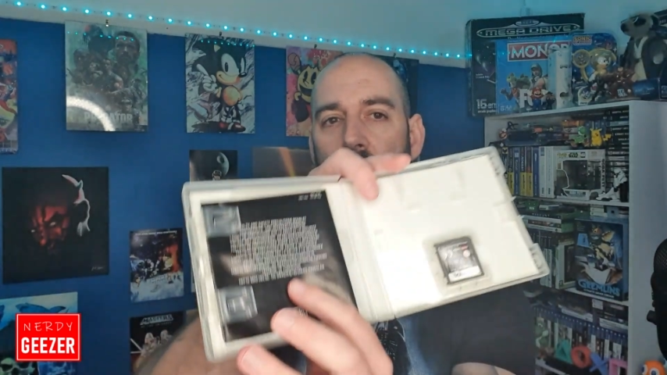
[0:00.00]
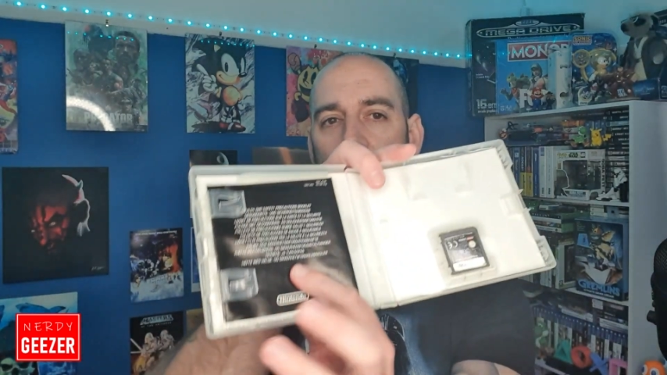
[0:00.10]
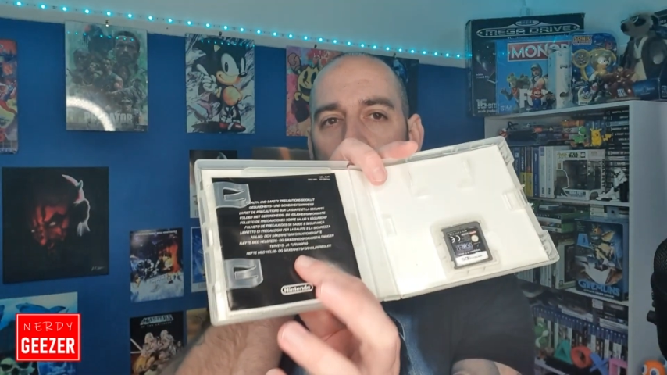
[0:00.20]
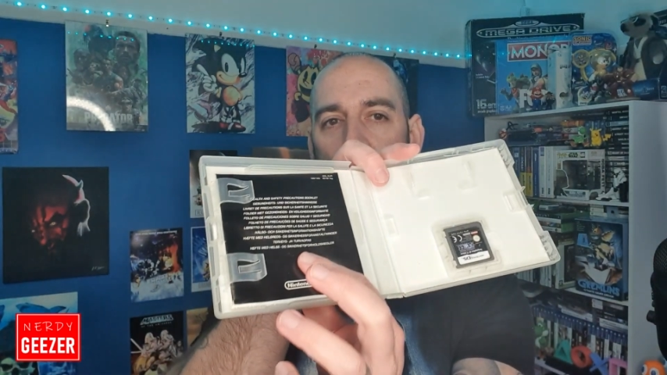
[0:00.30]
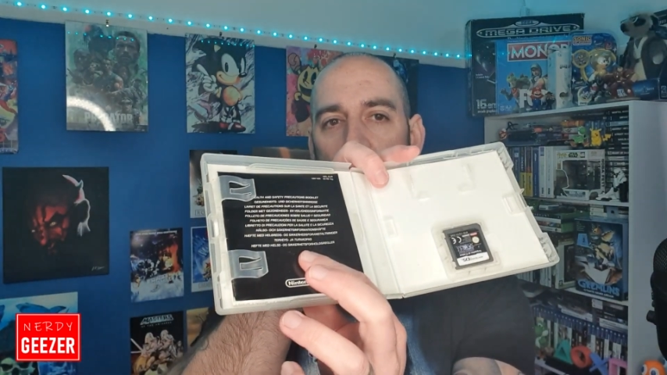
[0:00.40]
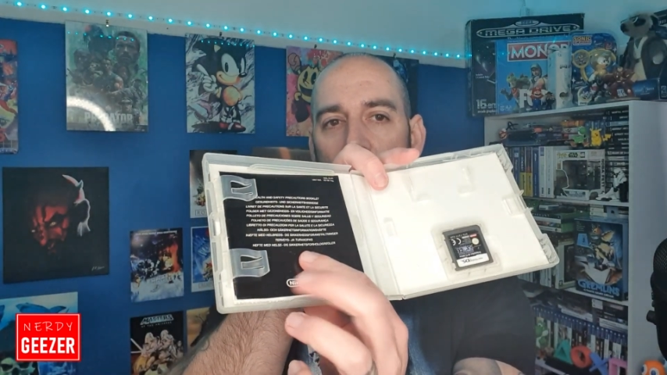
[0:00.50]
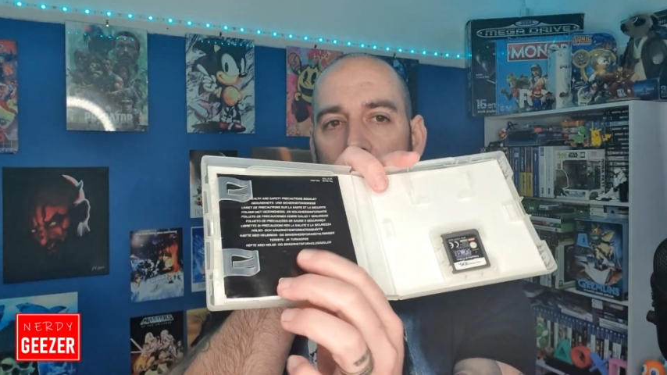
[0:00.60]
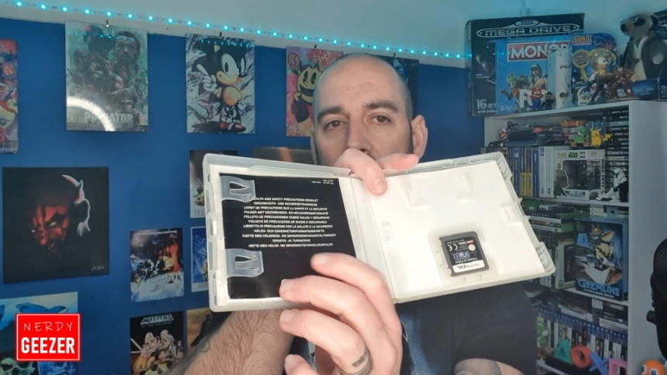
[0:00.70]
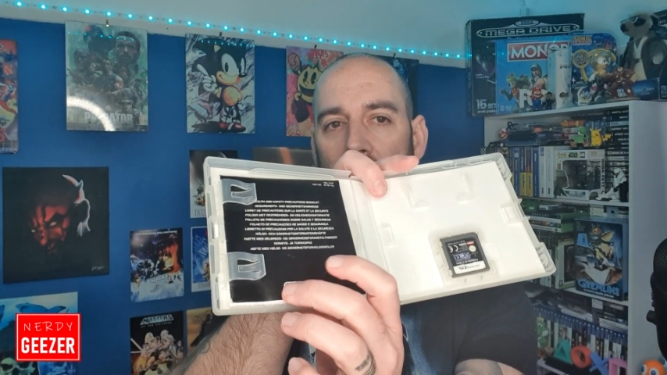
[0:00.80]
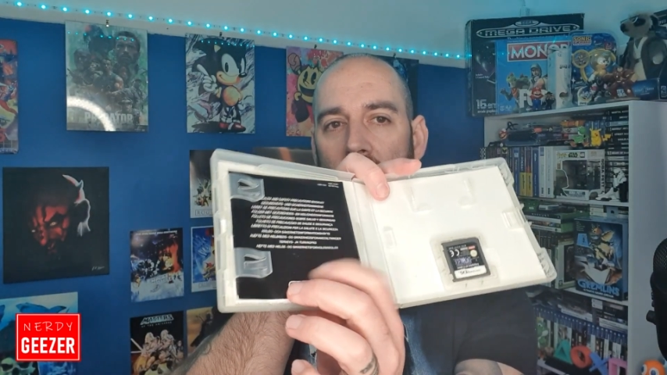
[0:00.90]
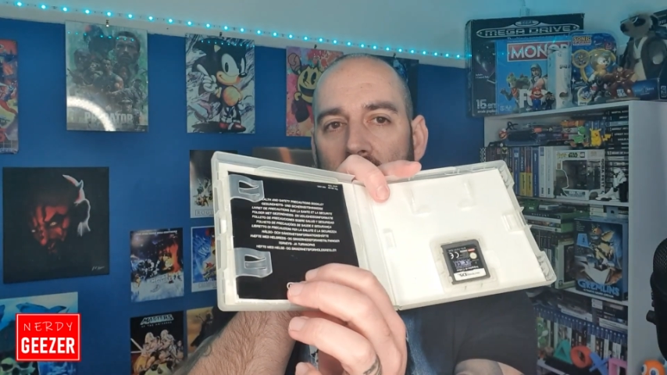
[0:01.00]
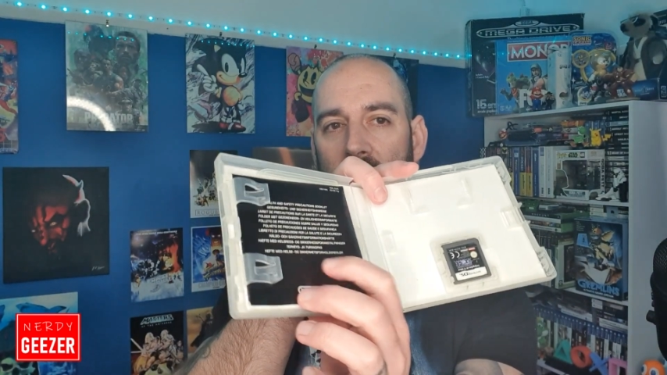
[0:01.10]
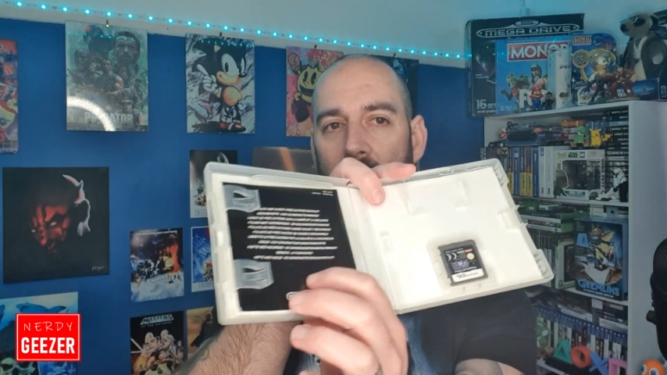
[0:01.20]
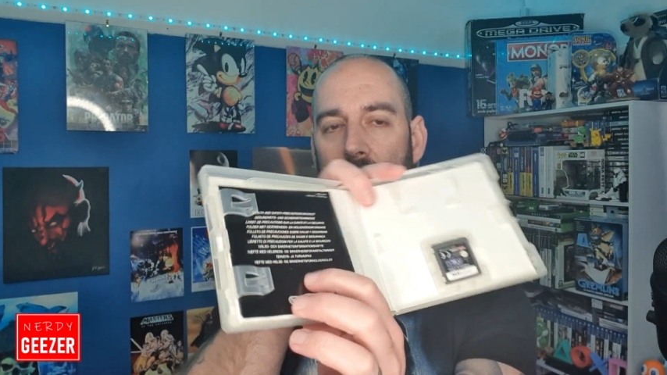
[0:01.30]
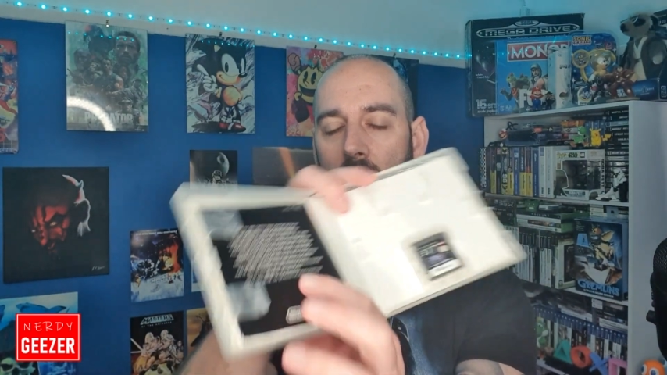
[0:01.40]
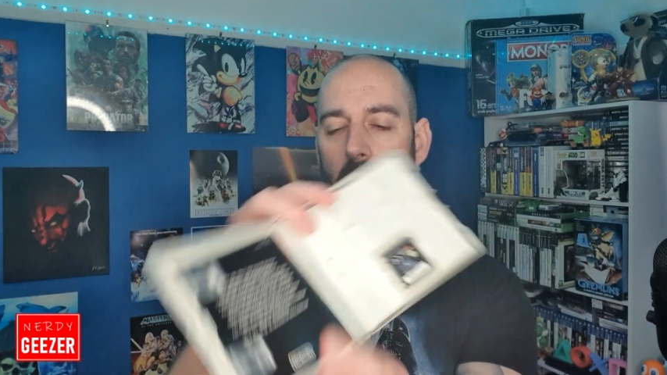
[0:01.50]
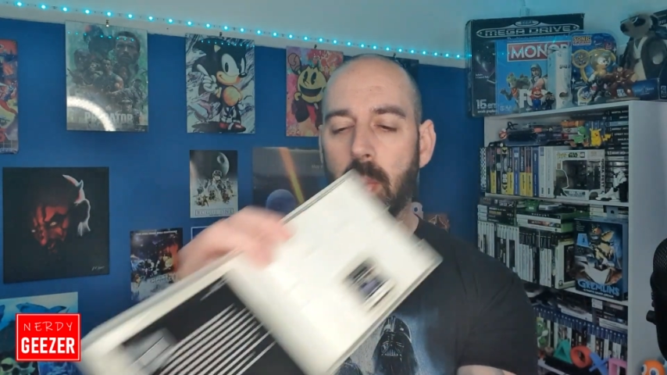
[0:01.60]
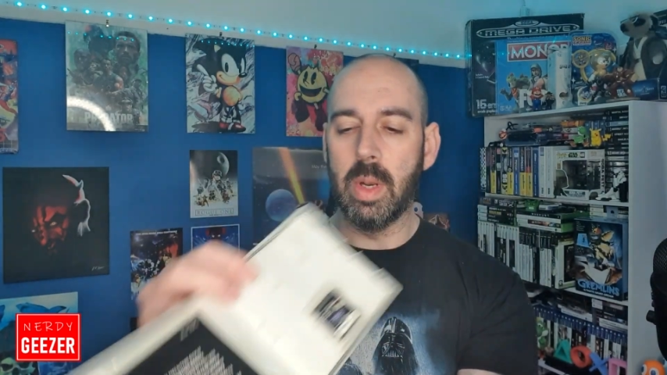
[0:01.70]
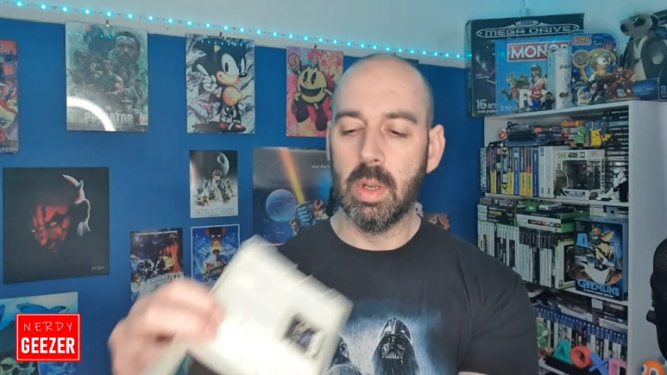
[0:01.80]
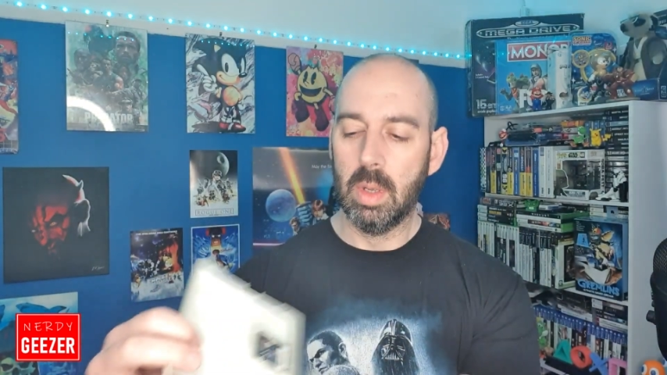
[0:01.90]
just a generic Nintendo
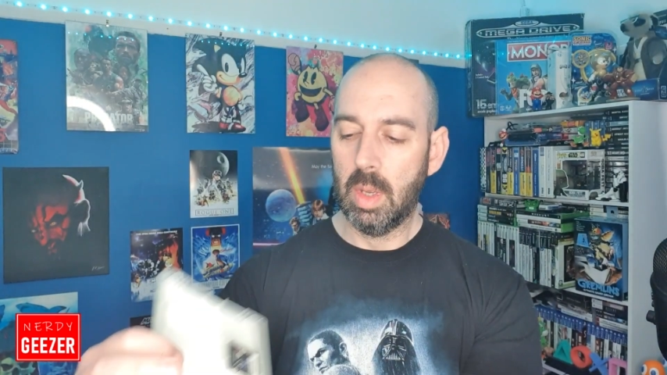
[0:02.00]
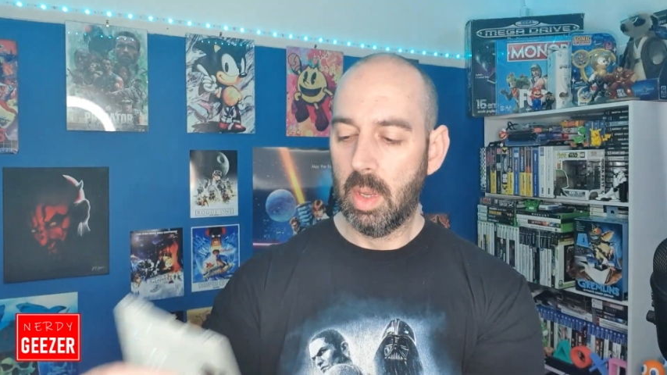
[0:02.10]
one.